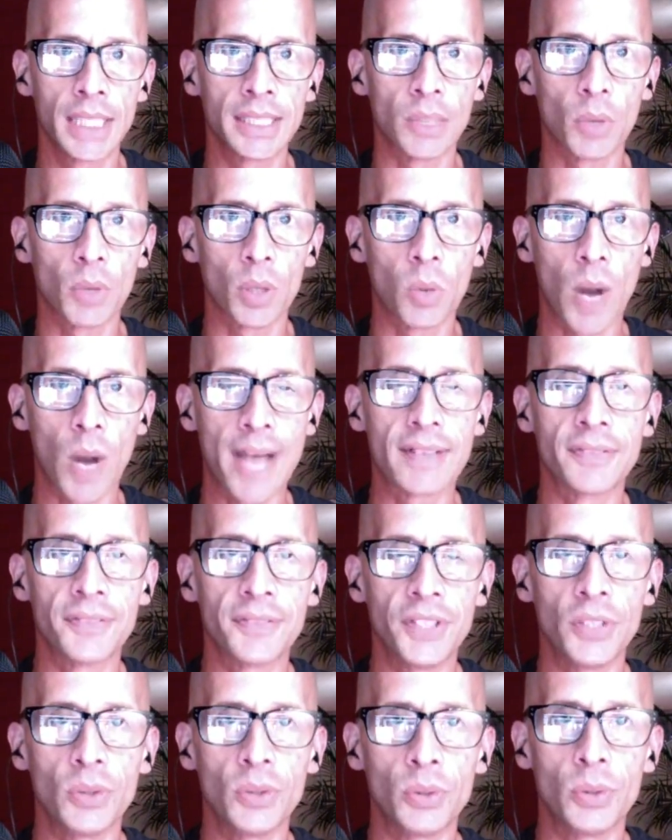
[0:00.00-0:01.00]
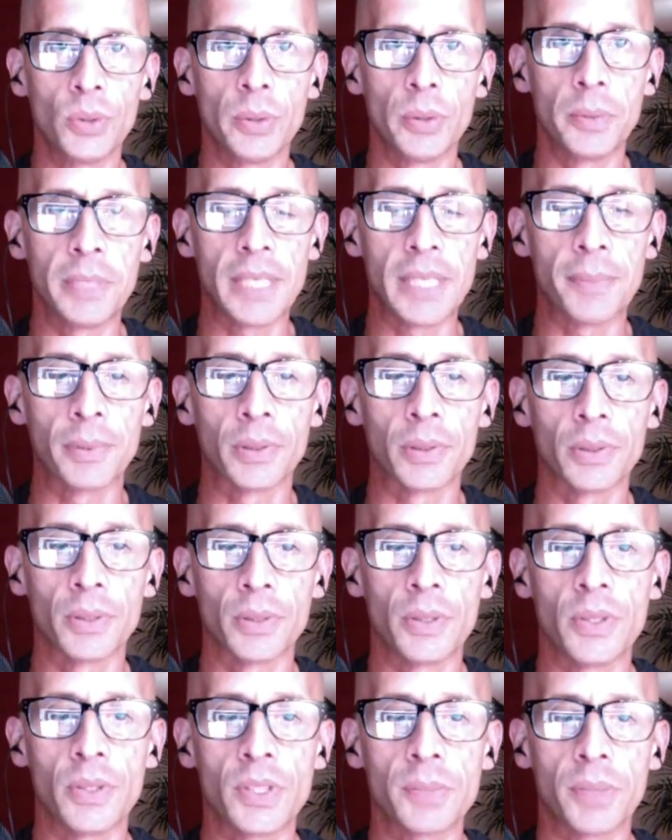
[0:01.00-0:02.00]
quite a few people
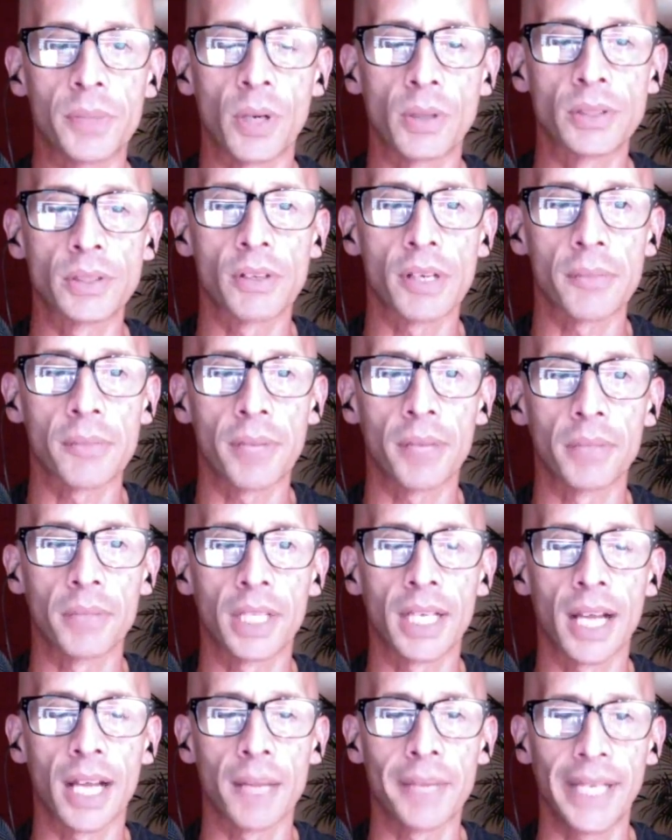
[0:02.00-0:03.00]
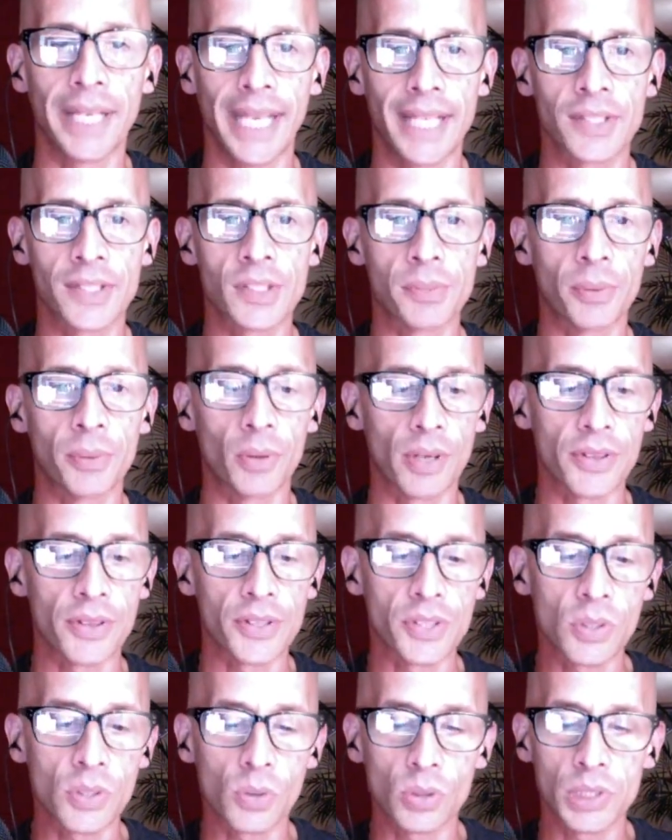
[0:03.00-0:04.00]
who spoke during public comment in support of the
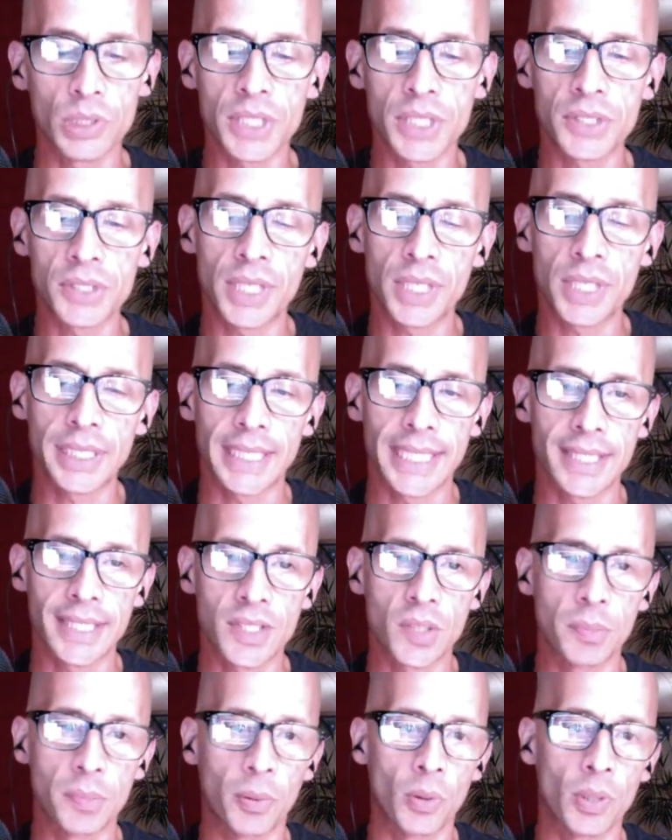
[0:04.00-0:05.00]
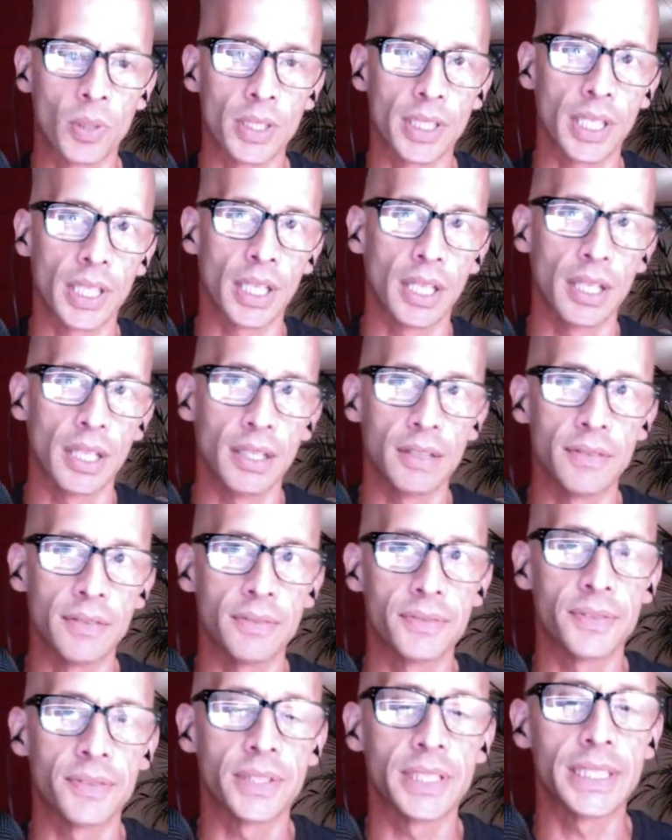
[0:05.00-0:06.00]
school district, in support of
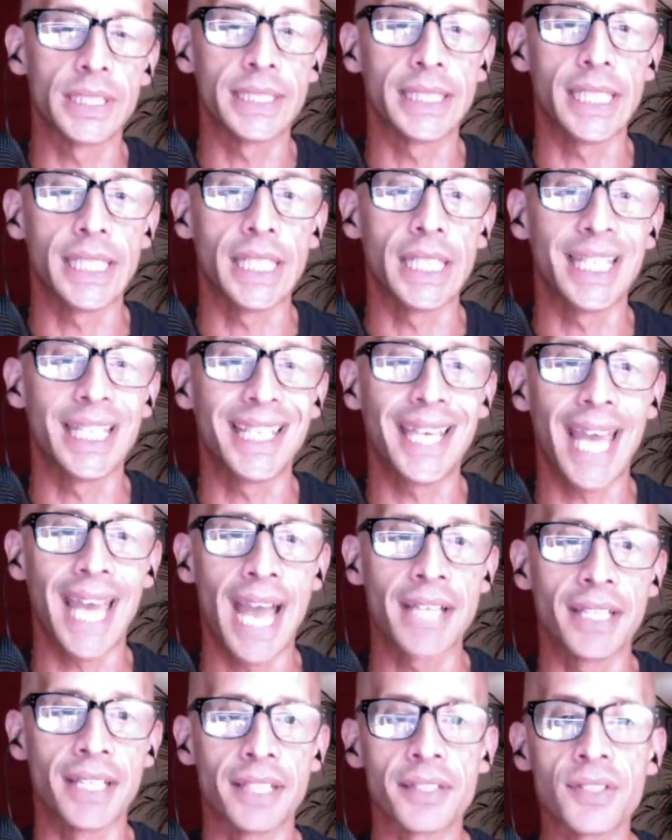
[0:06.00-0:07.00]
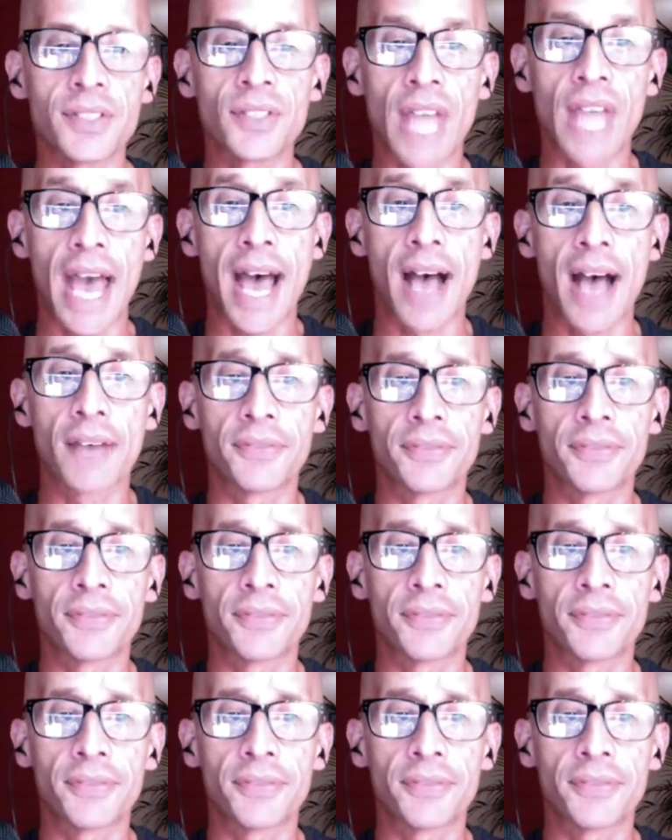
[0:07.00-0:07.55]
the Canyon staff